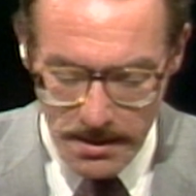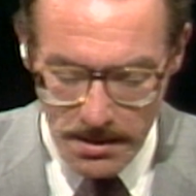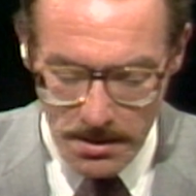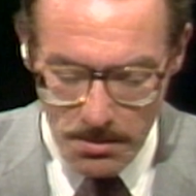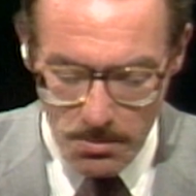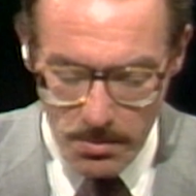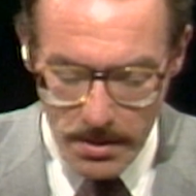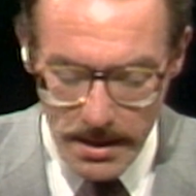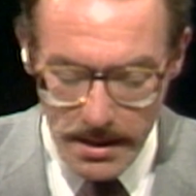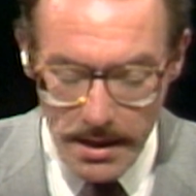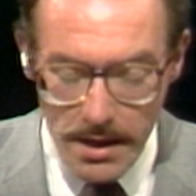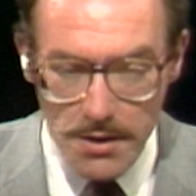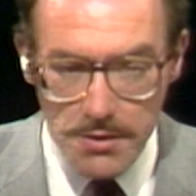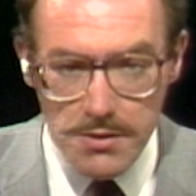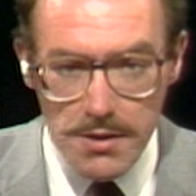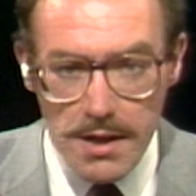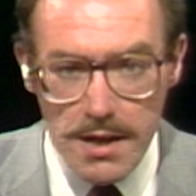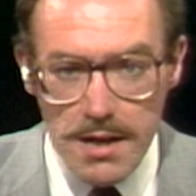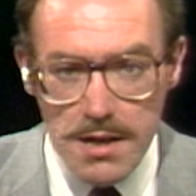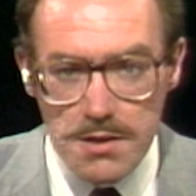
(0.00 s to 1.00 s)
White
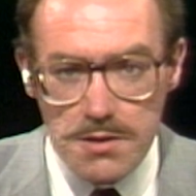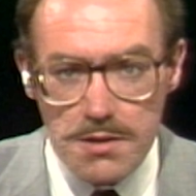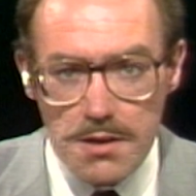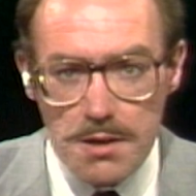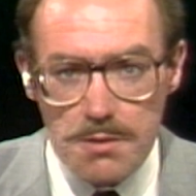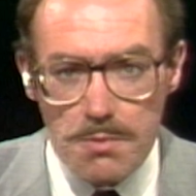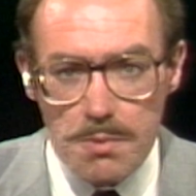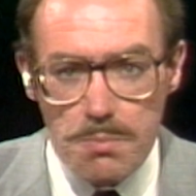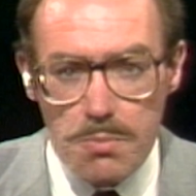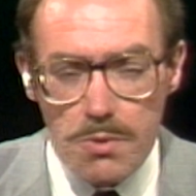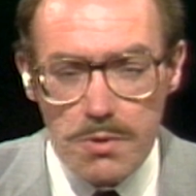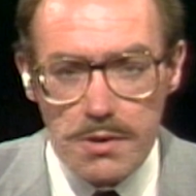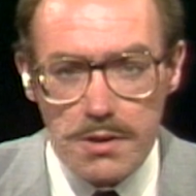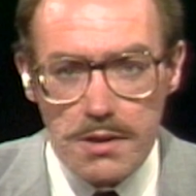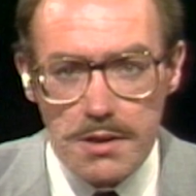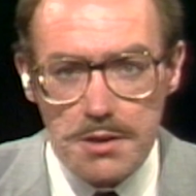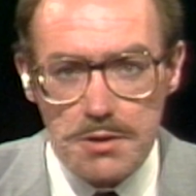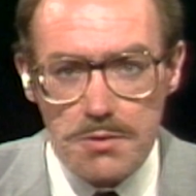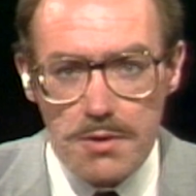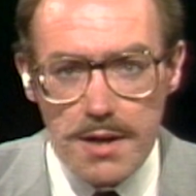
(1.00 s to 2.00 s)
House aides had
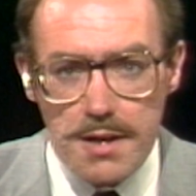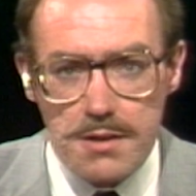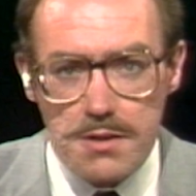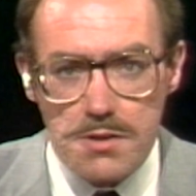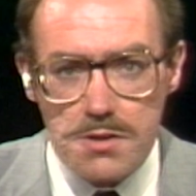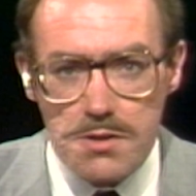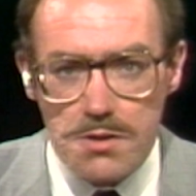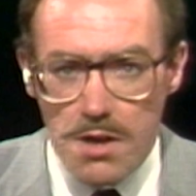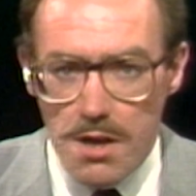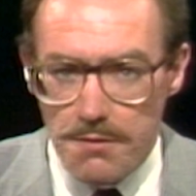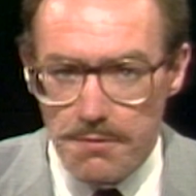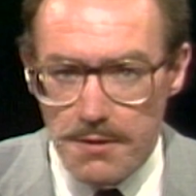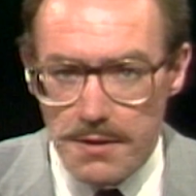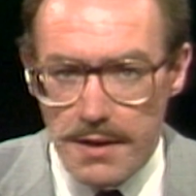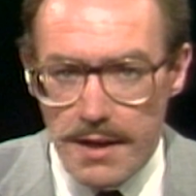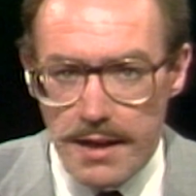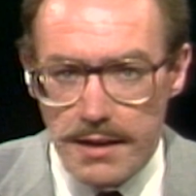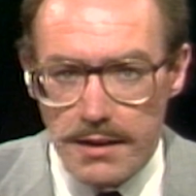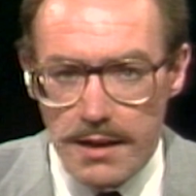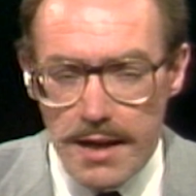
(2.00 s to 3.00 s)
reportedly tried to
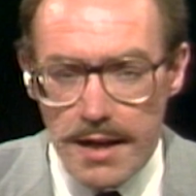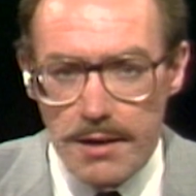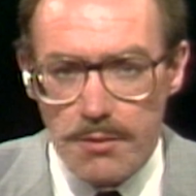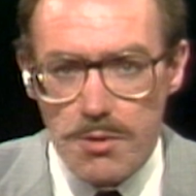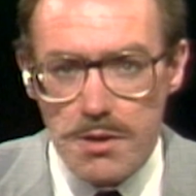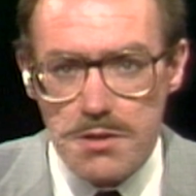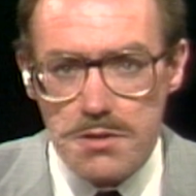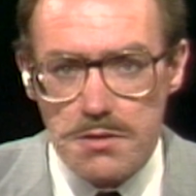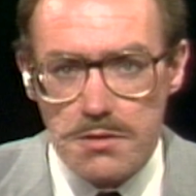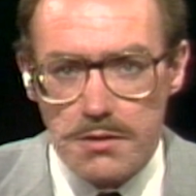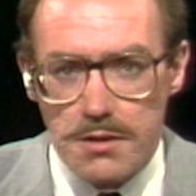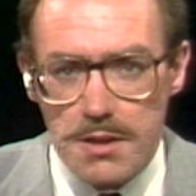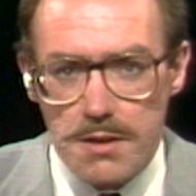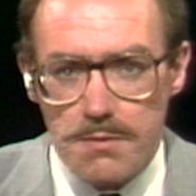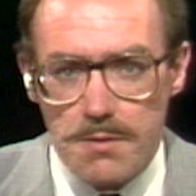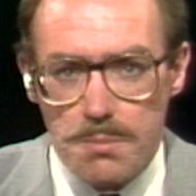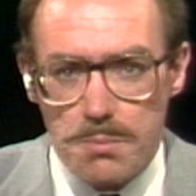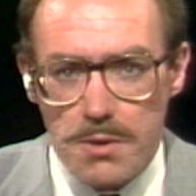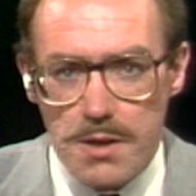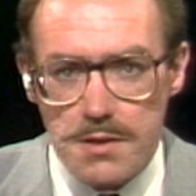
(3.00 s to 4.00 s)
soften that language to
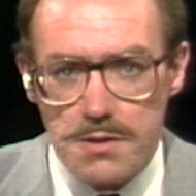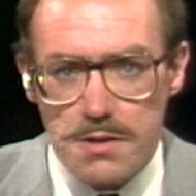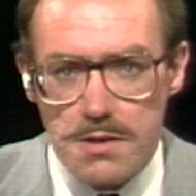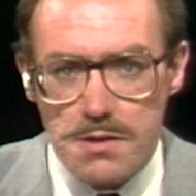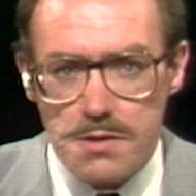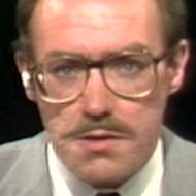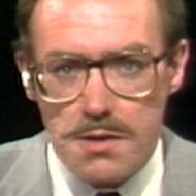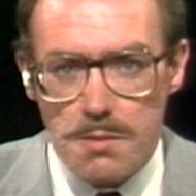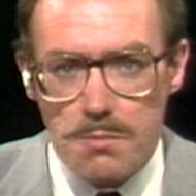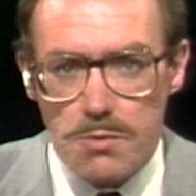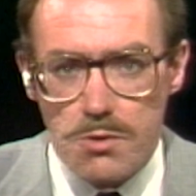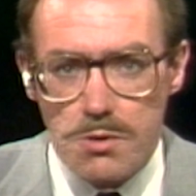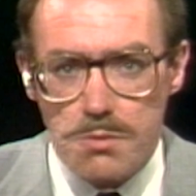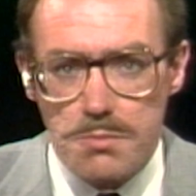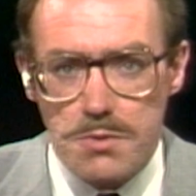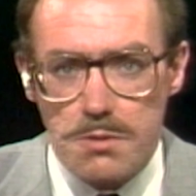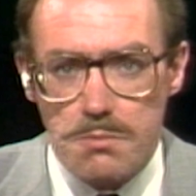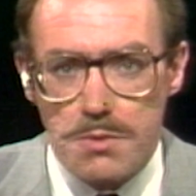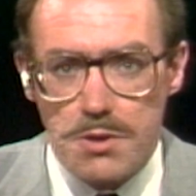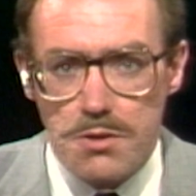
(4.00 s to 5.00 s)
leave the president some
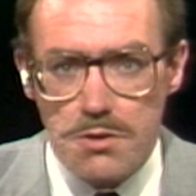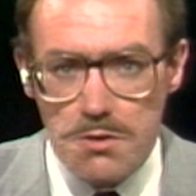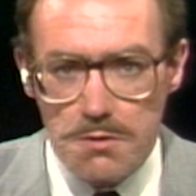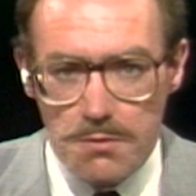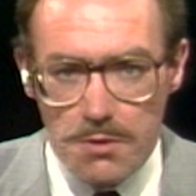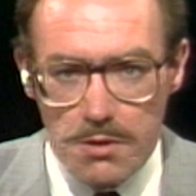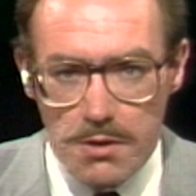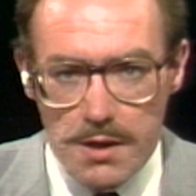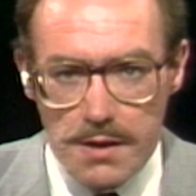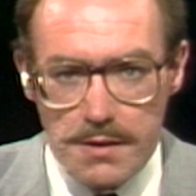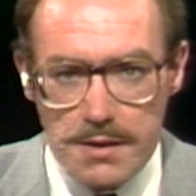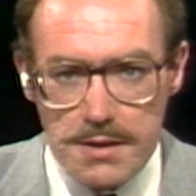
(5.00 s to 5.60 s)
room to maneuver on the